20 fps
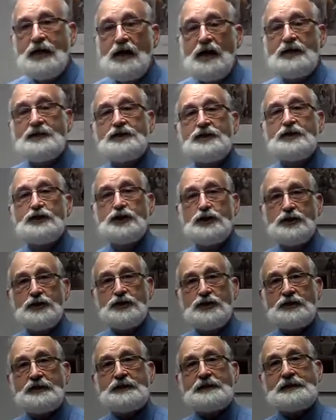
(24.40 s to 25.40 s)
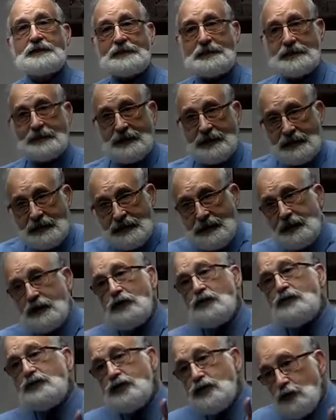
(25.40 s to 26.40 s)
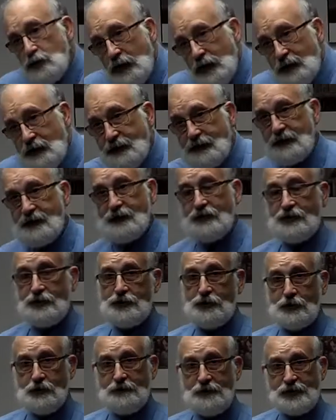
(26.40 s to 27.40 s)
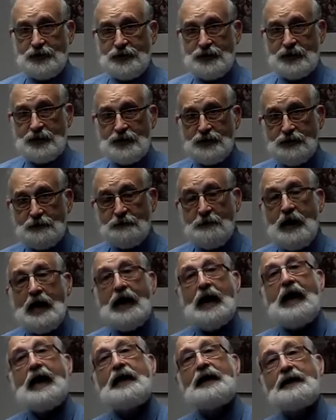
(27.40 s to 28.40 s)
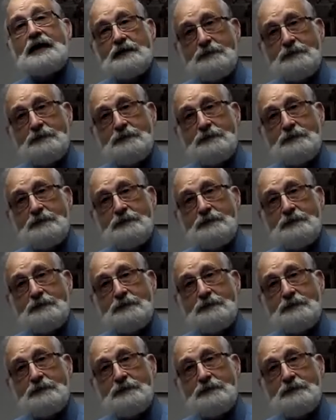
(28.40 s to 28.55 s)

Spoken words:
oxygen to the skin, it goes directly into the nervous system and